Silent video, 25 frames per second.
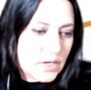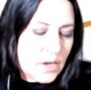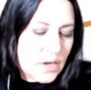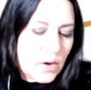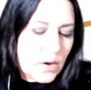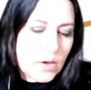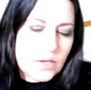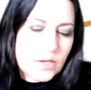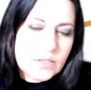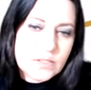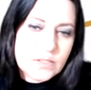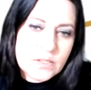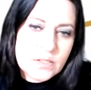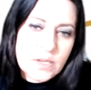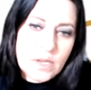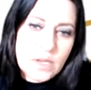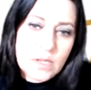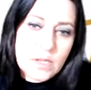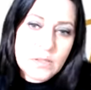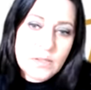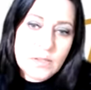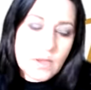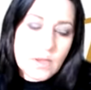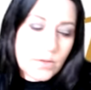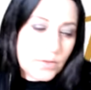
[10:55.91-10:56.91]
Now,
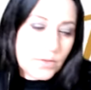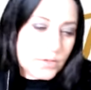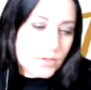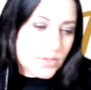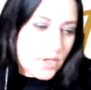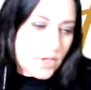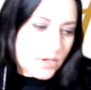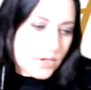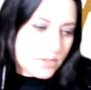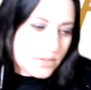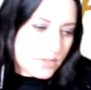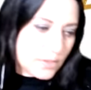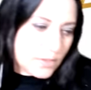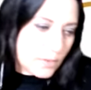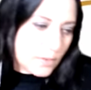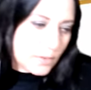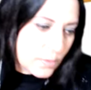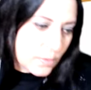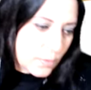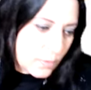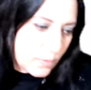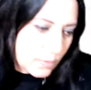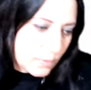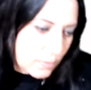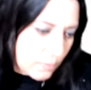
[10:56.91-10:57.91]
now there's
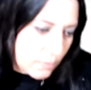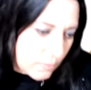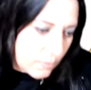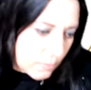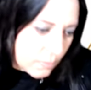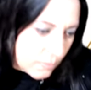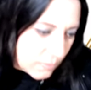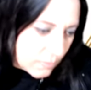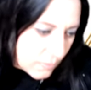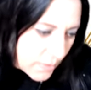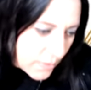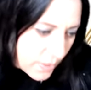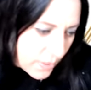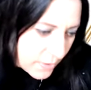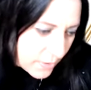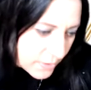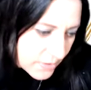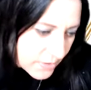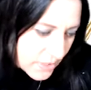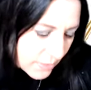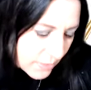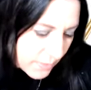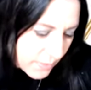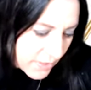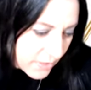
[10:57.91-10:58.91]
also
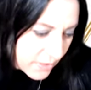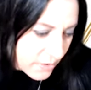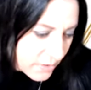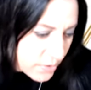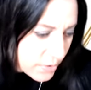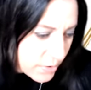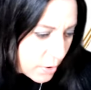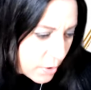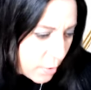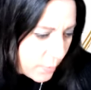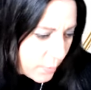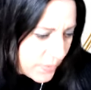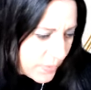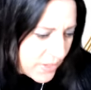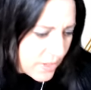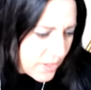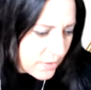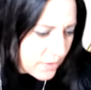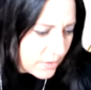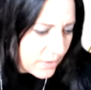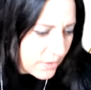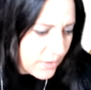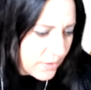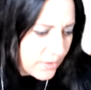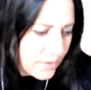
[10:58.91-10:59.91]
entertainment, like there's a home
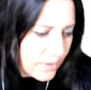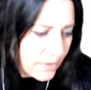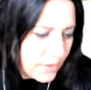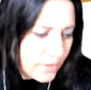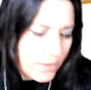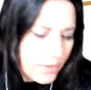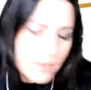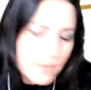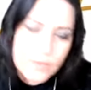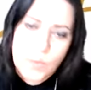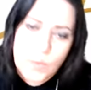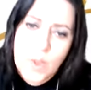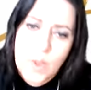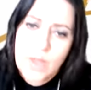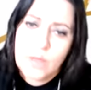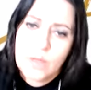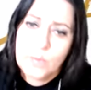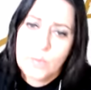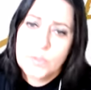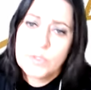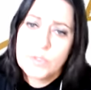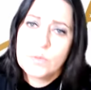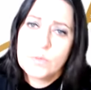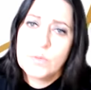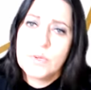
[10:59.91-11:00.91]
theater in here as well,
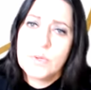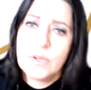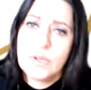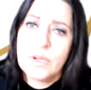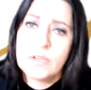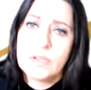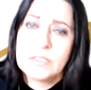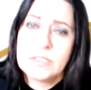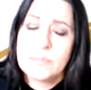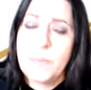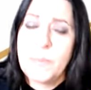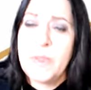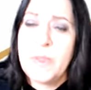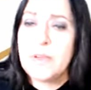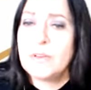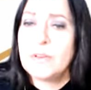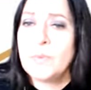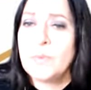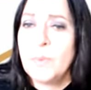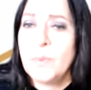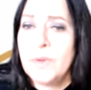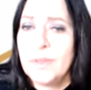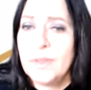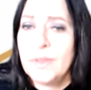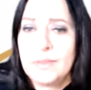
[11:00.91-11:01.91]
which you would
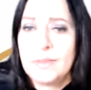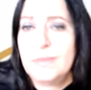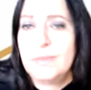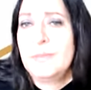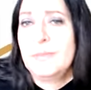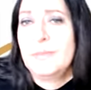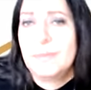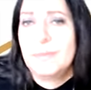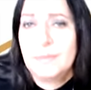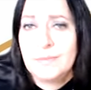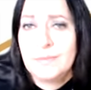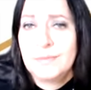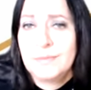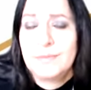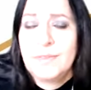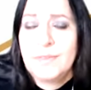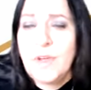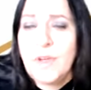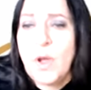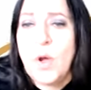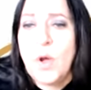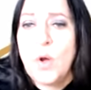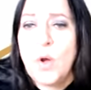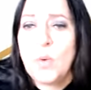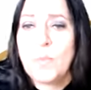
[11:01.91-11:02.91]
expect with
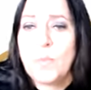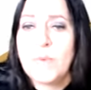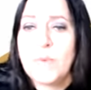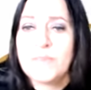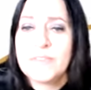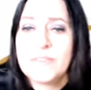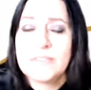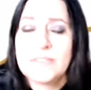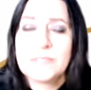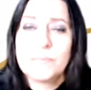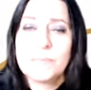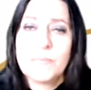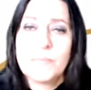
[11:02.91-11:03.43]
a home of this